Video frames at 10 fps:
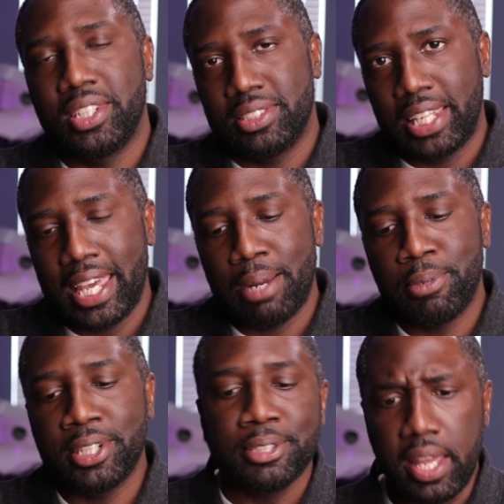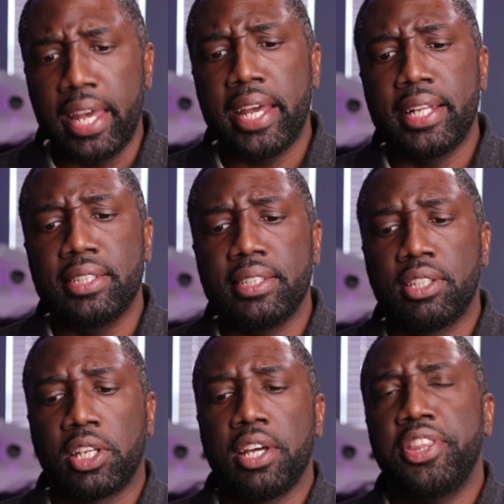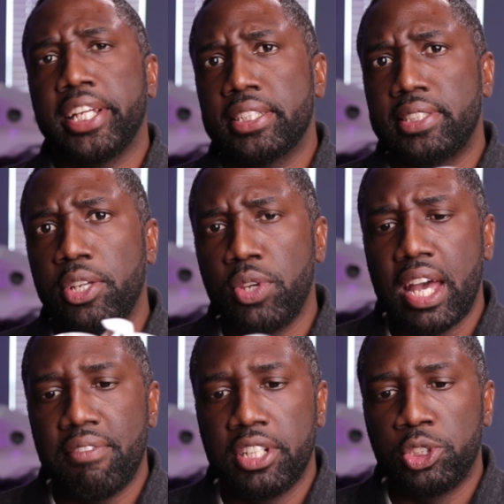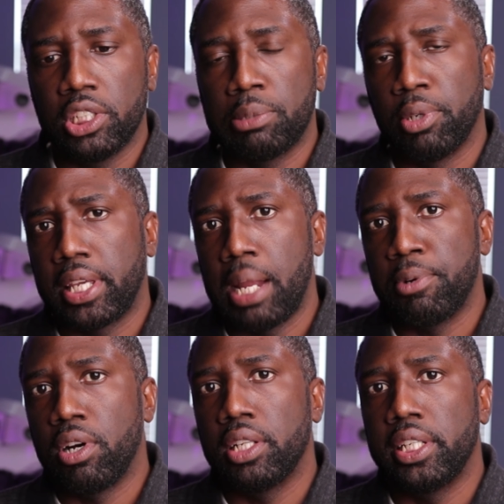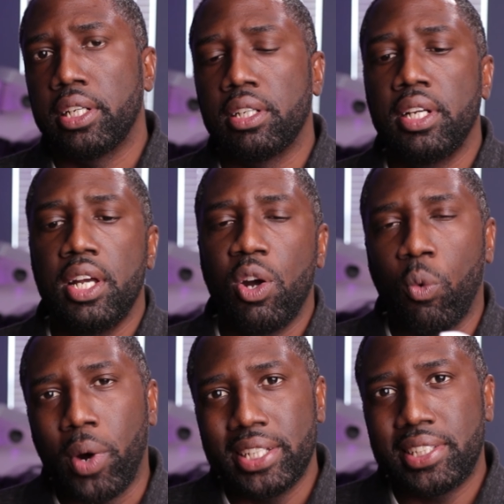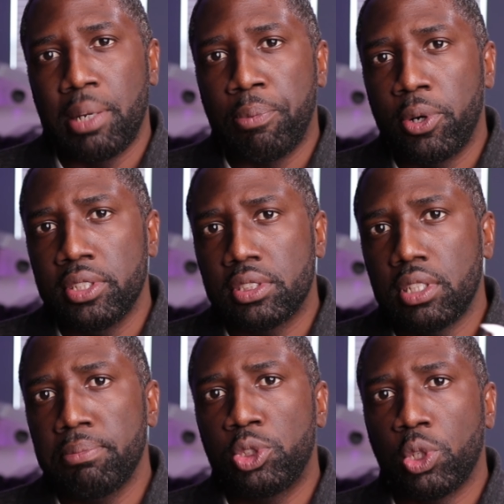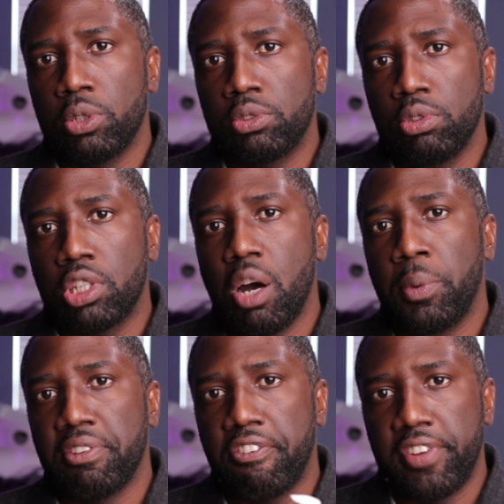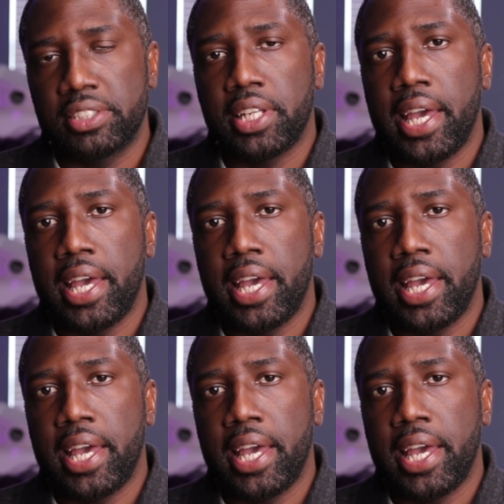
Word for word: this camera, and the good thing is that you have an adjustable camera on here. Why is that important? Some drones do come with fixed